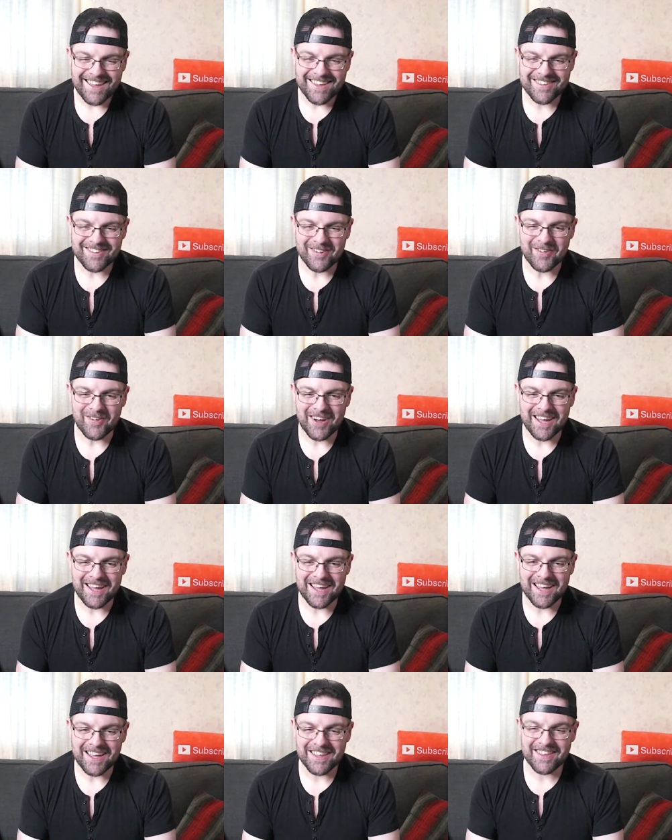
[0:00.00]
So
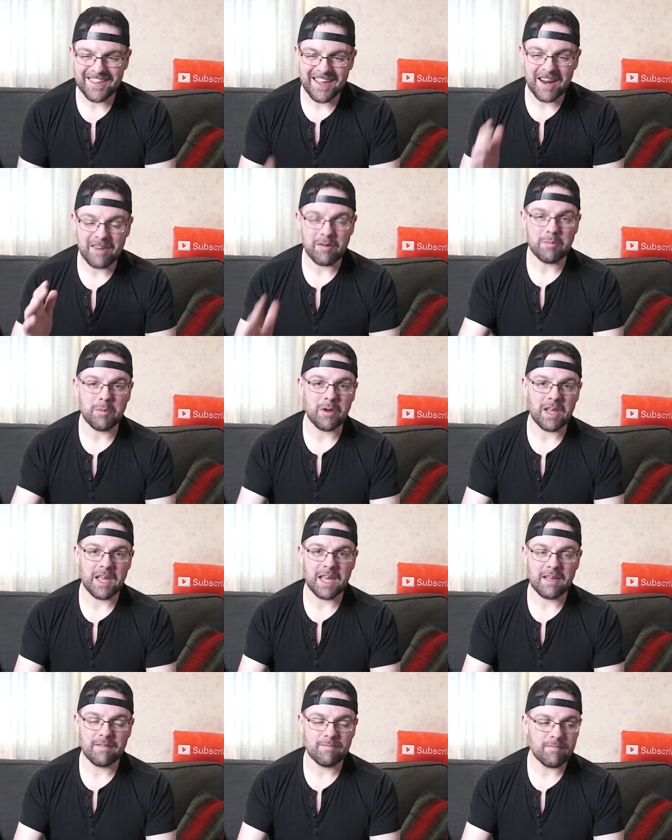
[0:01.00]

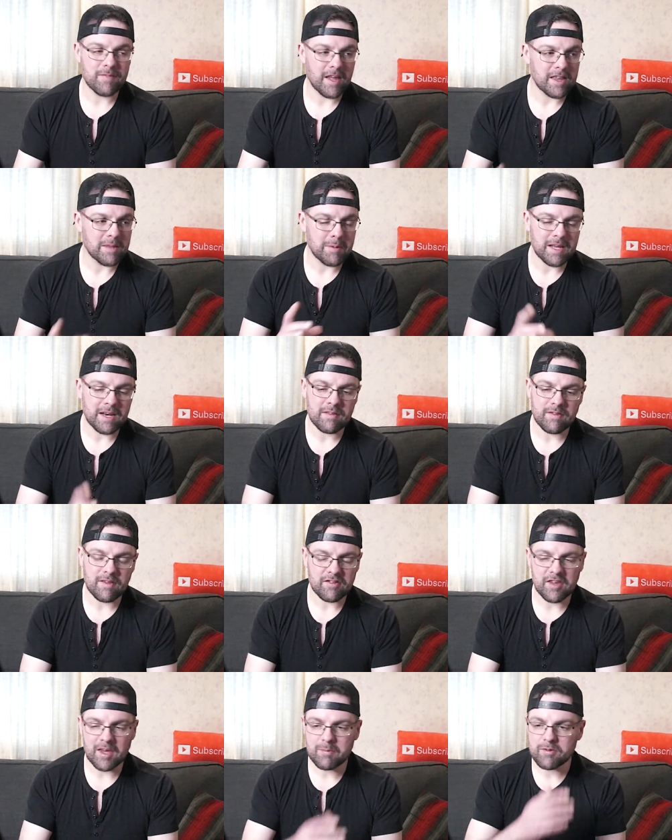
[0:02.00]
everybody, at the beginning of
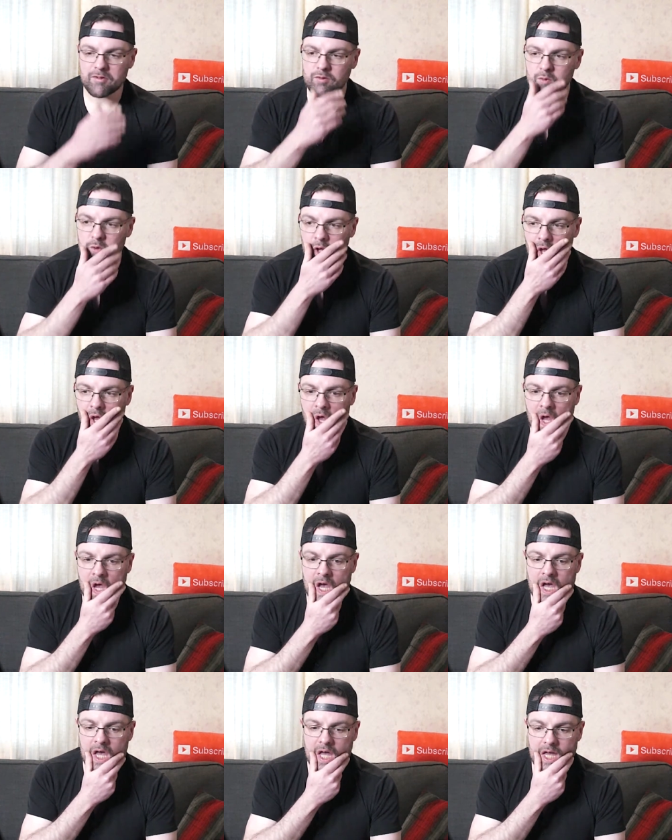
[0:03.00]
this episode,
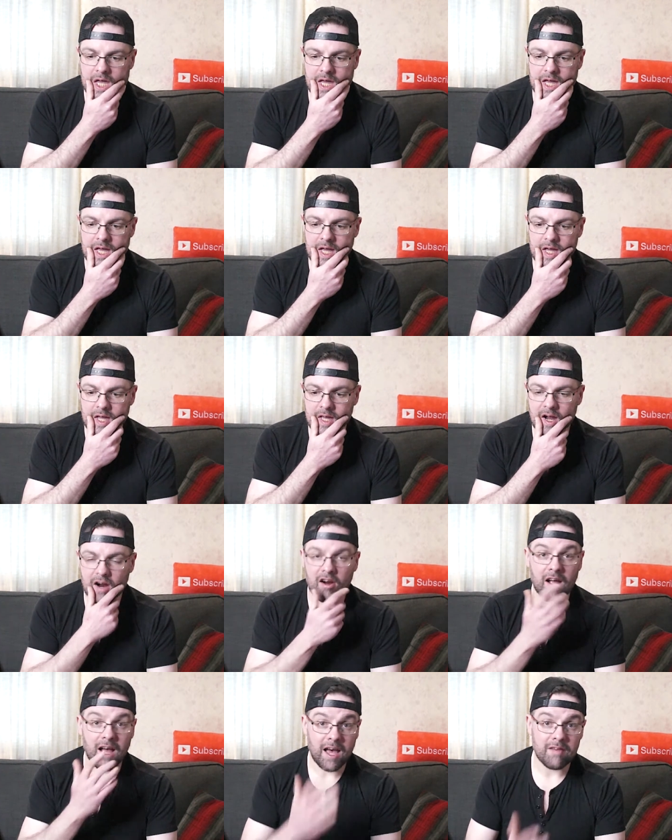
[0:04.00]

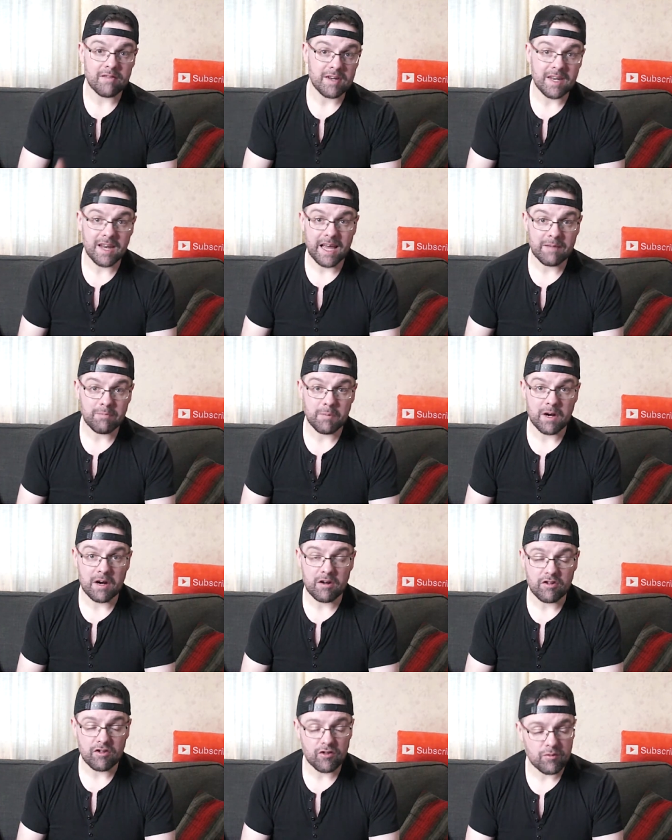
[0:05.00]
are having
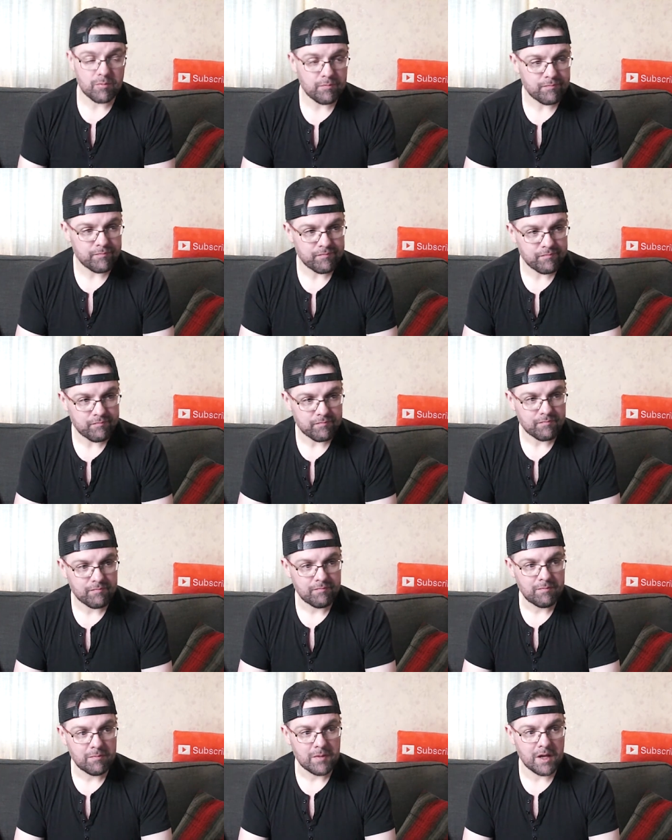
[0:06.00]
nightmares.
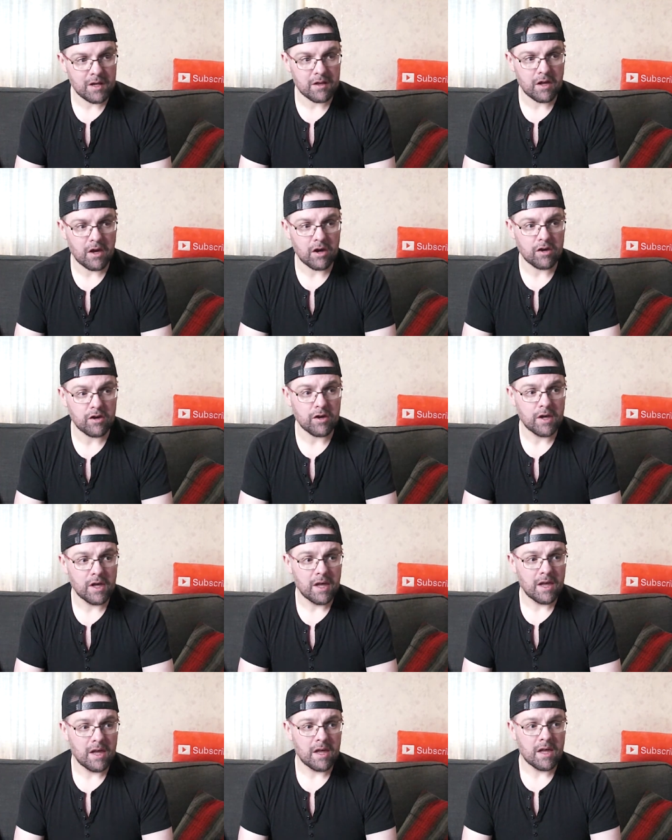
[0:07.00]
Now, it
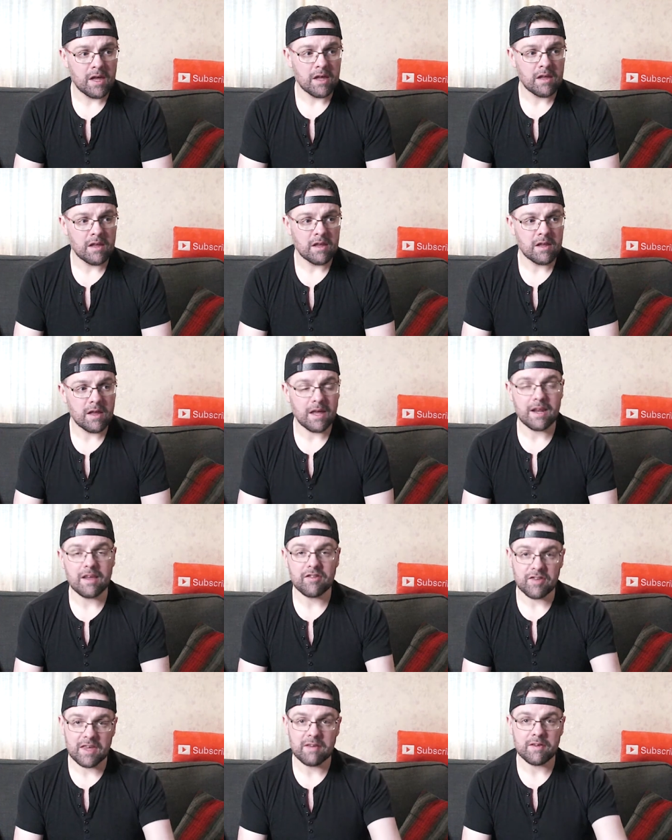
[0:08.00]

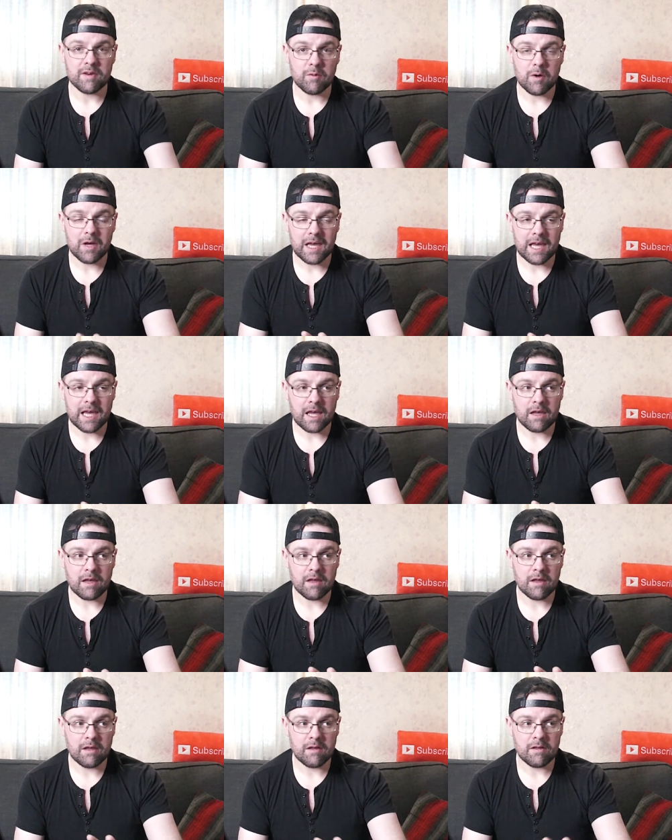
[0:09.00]
is given away
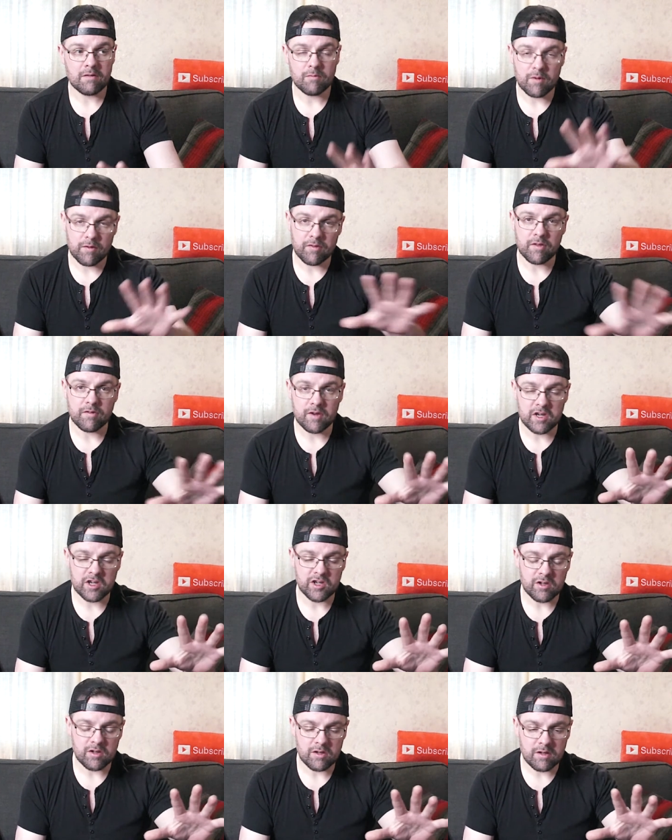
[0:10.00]
with the
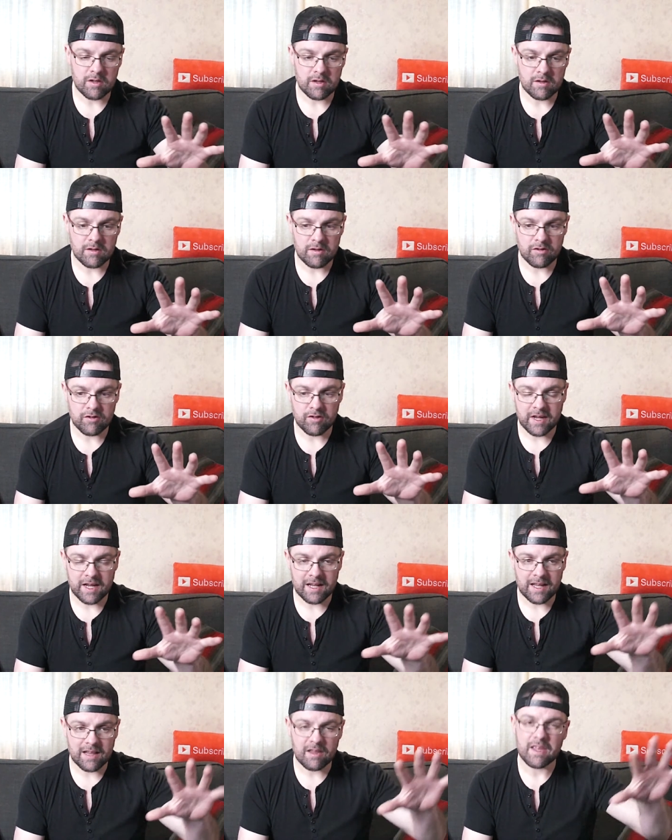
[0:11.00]
visual. There's
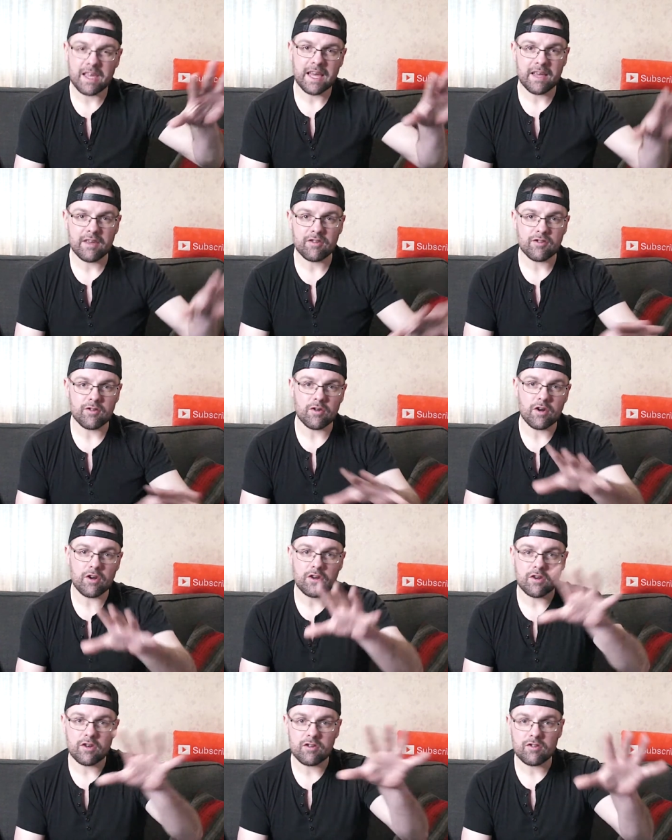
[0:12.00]
like a little haze
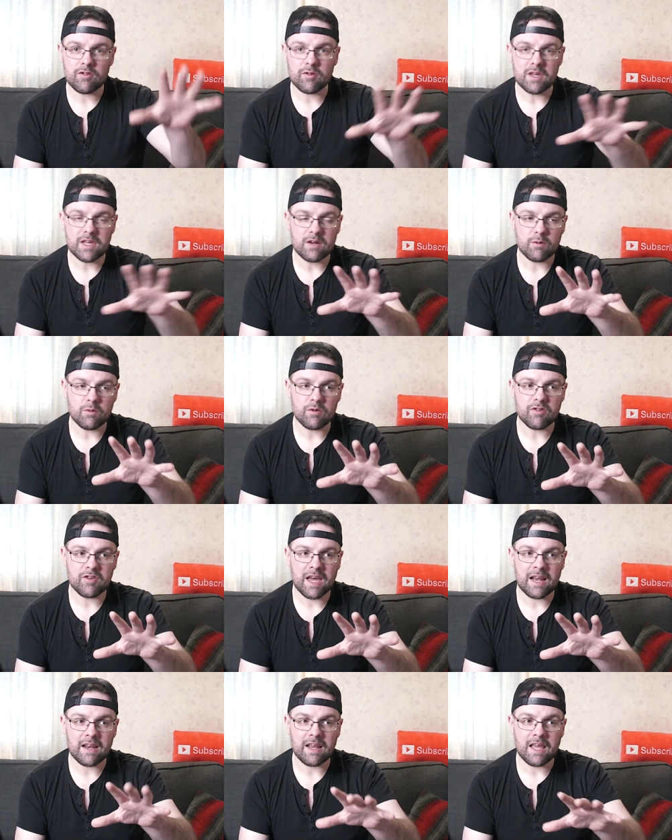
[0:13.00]
around it, so you know it's
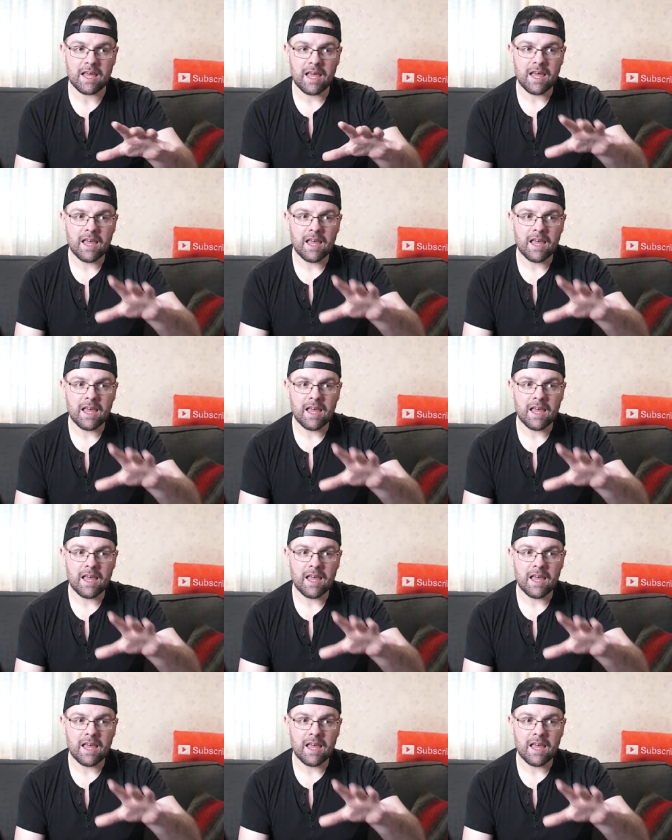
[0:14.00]
kind of like